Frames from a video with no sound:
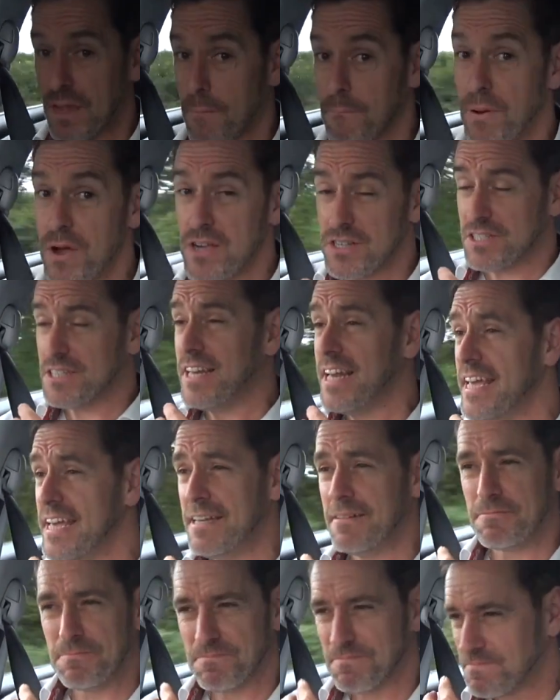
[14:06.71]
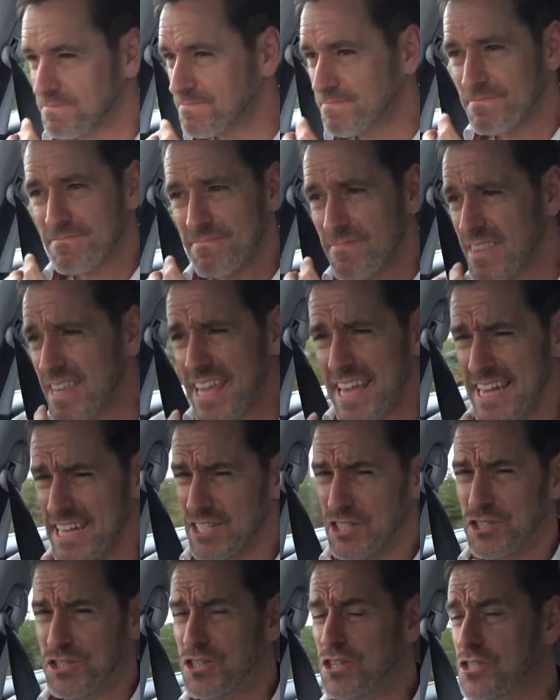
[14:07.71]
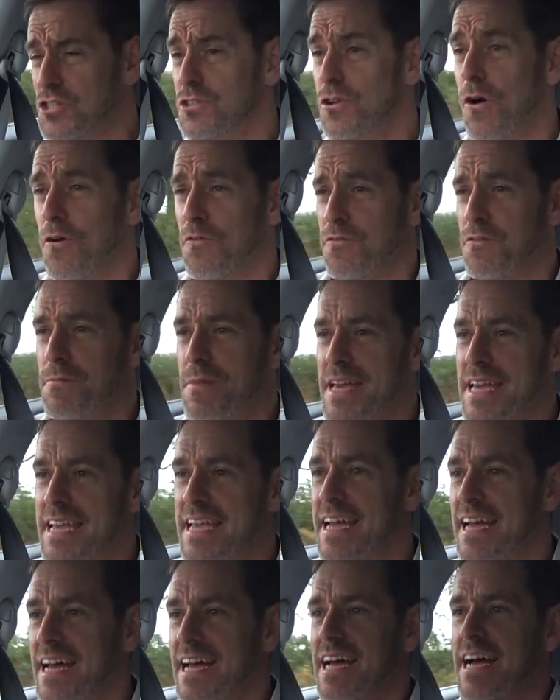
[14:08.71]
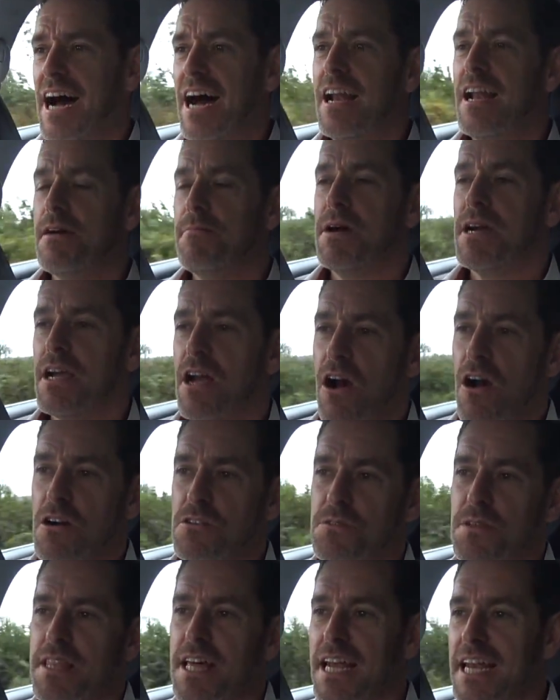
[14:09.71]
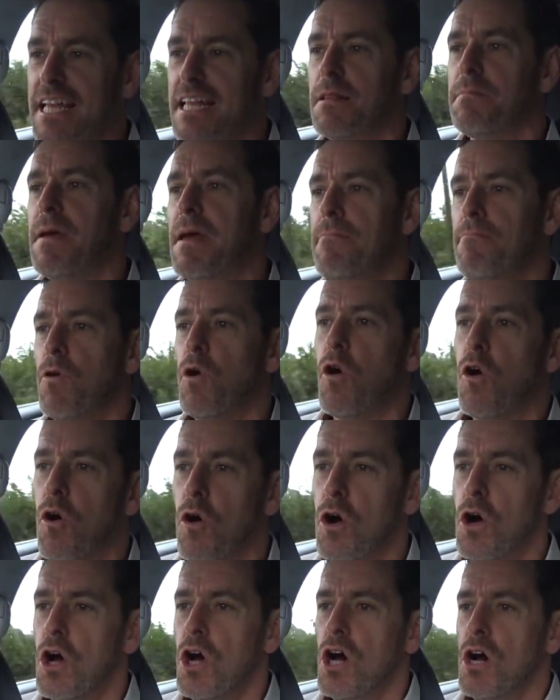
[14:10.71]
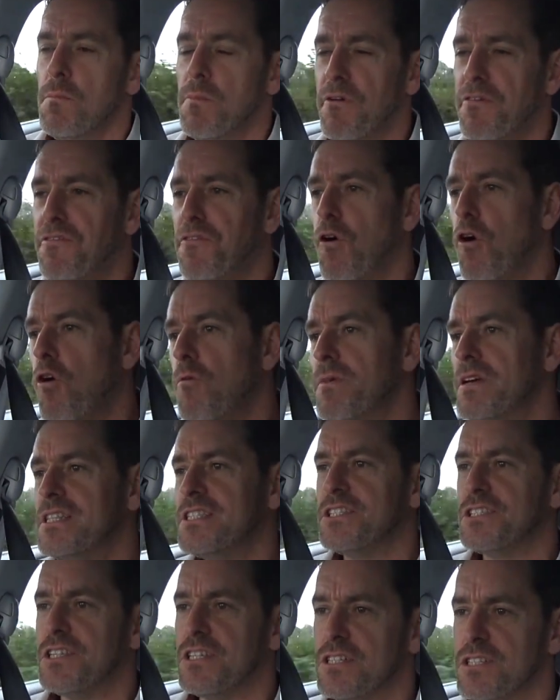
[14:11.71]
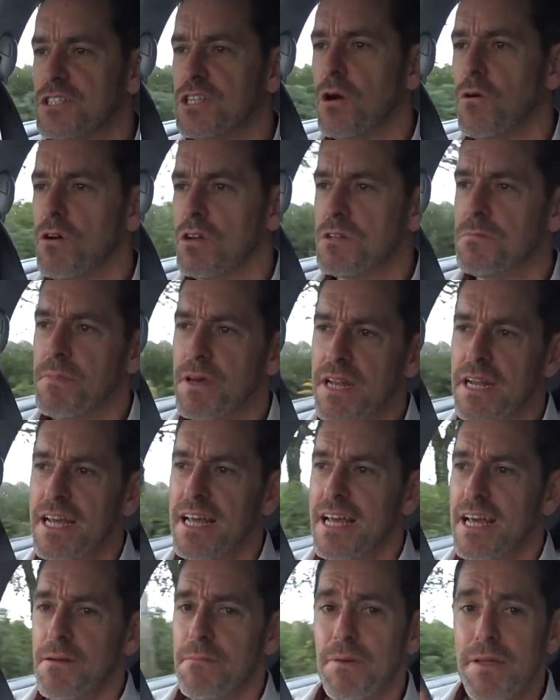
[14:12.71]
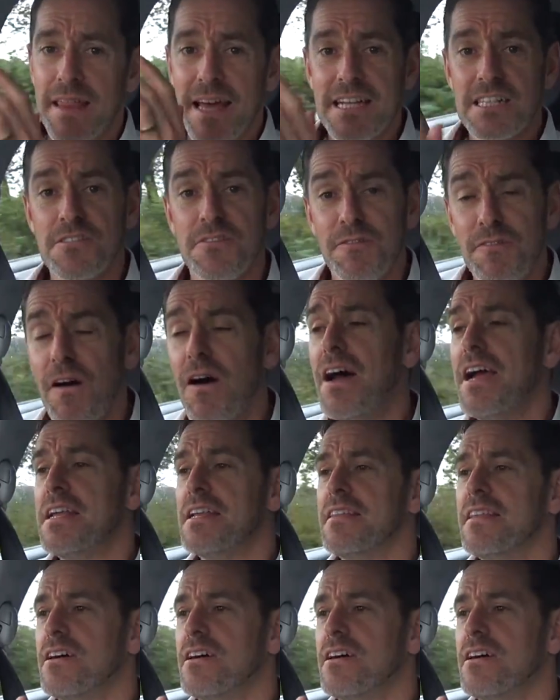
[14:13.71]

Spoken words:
Personally, it's just not for me. I like my cars with a little bit more performance and so on, but that's fine.